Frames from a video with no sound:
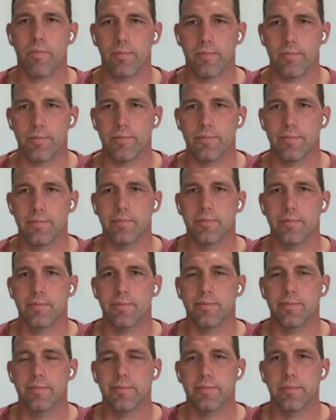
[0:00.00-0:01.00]

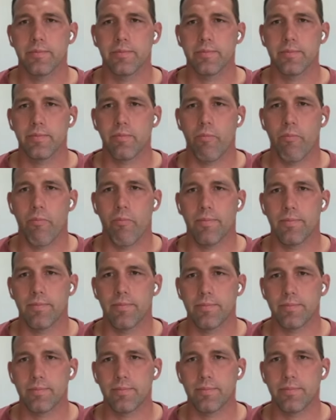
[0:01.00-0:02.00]

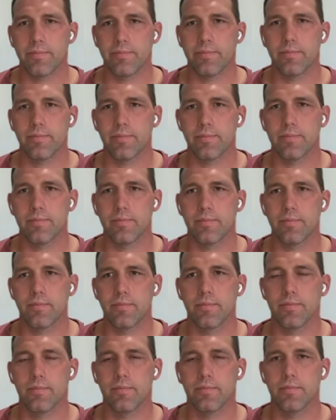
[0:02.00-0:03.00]

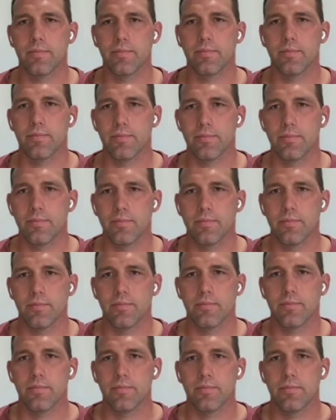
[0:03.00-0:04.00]

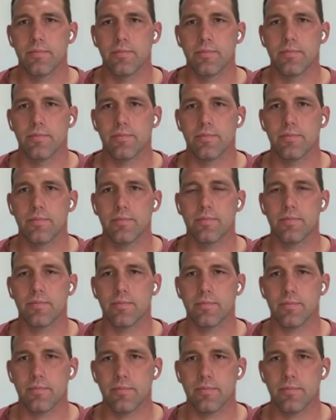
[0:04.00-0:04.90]
This person isn't speaking.